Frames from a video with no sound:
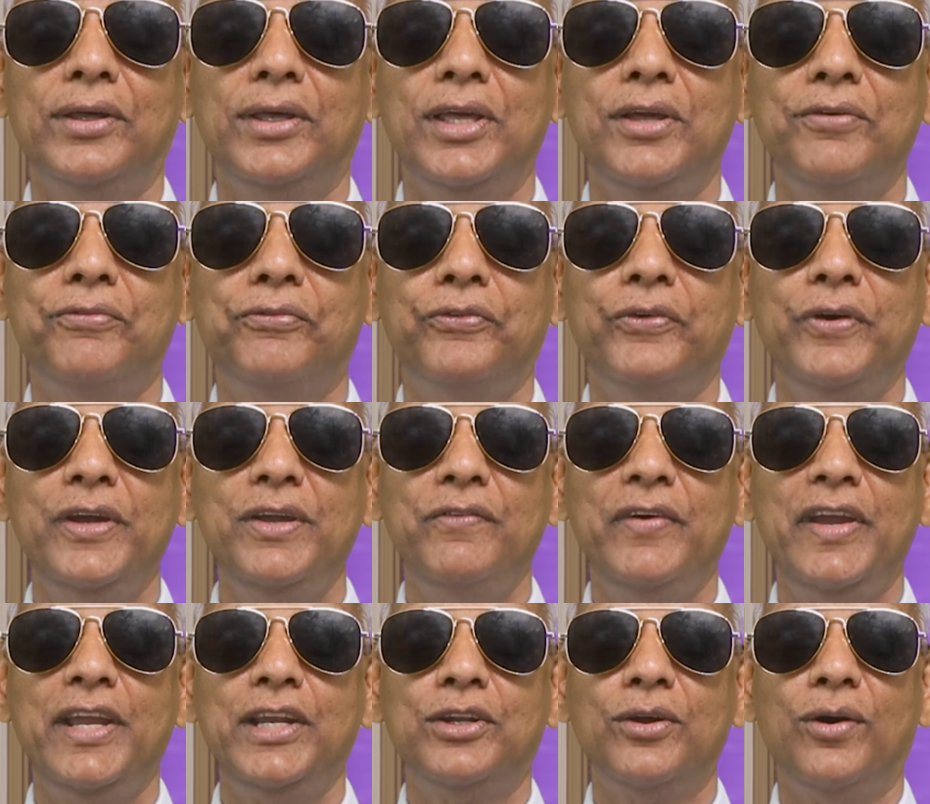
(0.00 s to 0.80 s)
If
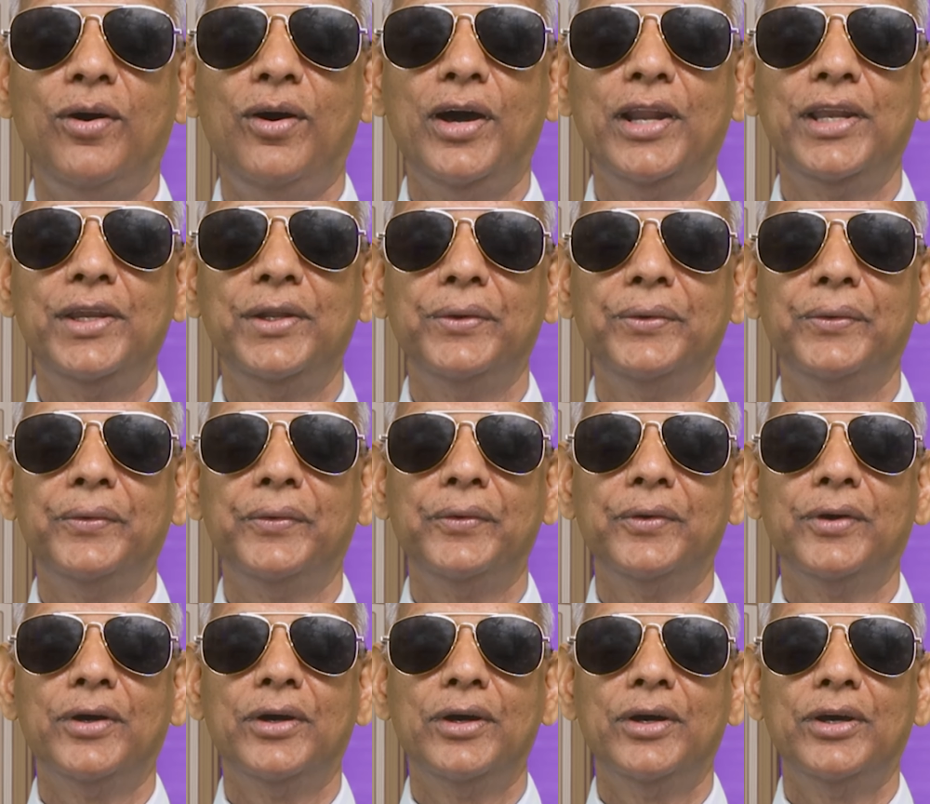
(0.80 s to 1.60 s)
we wait on
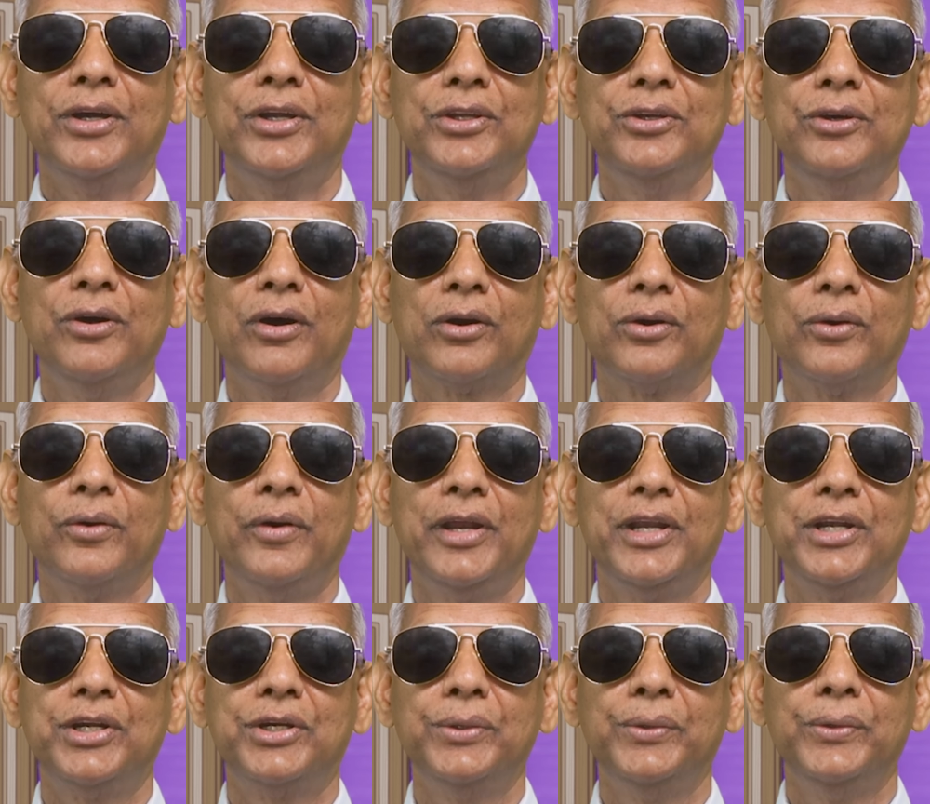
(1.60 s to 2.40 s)
you, you are
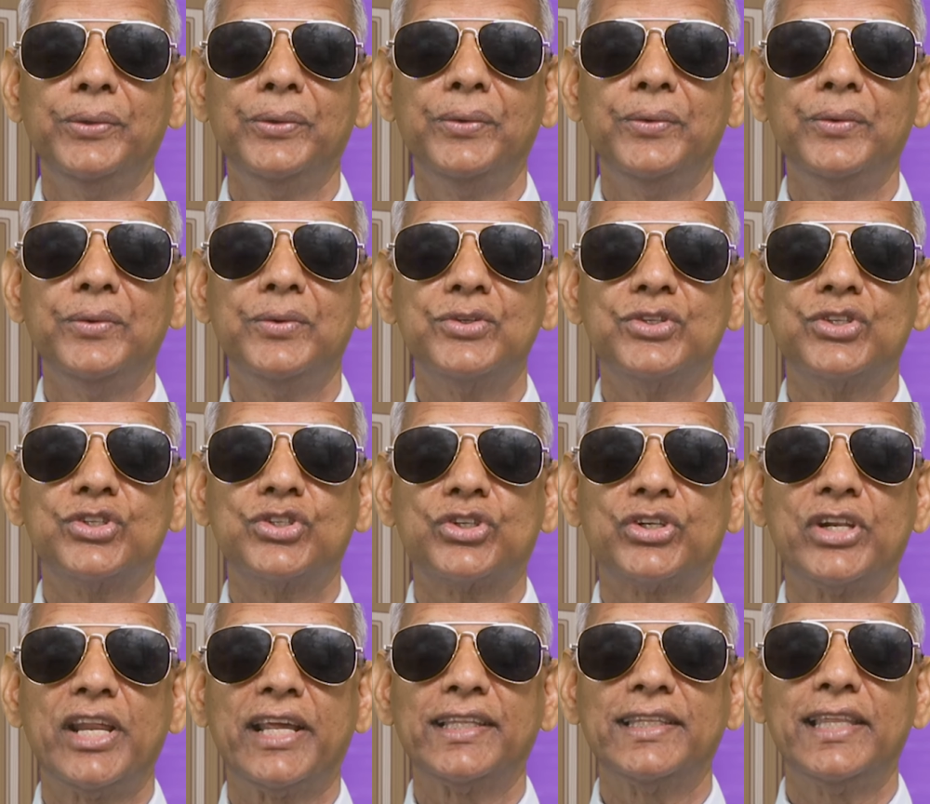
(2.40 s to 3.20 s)
going to
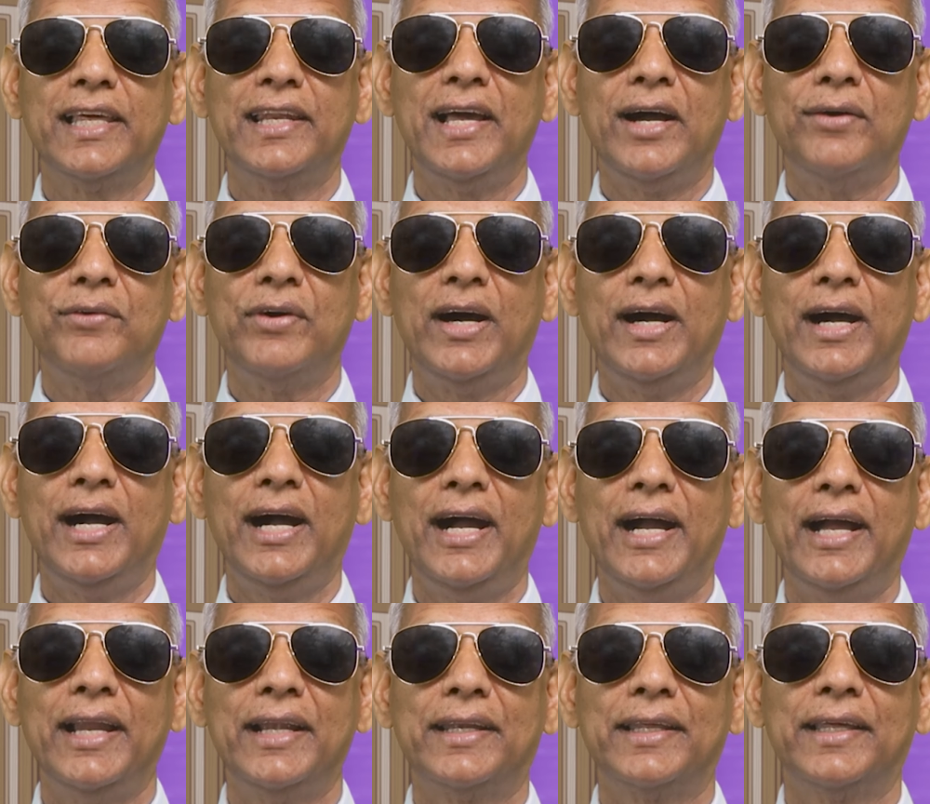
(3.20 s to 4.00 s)
strengthen our
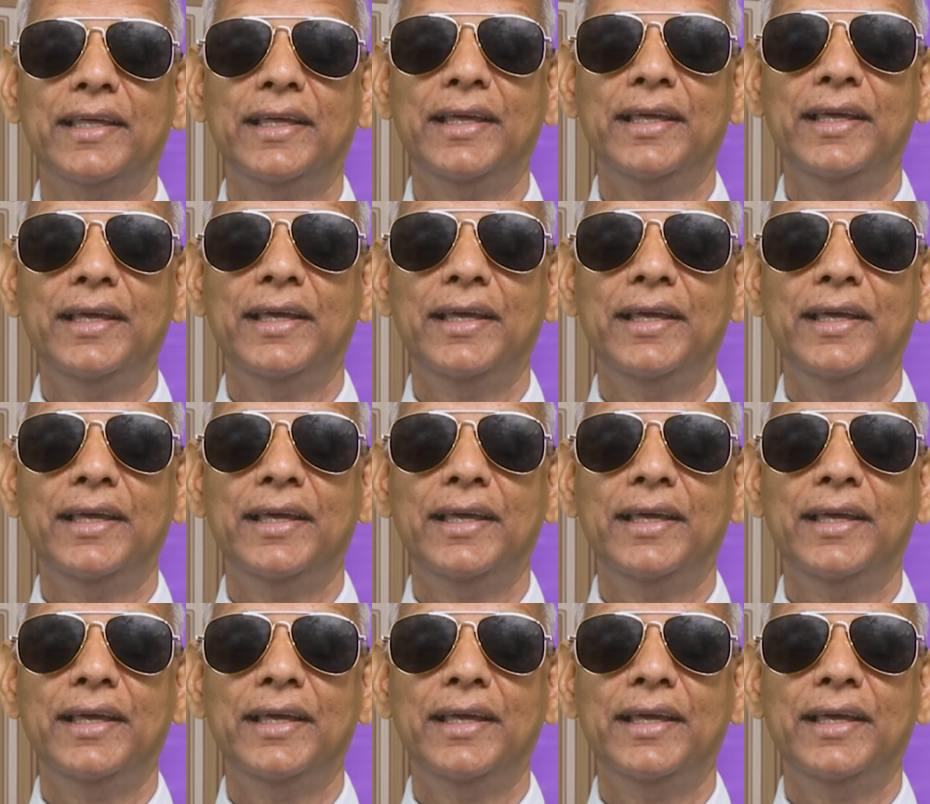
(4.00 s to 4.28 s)
heart.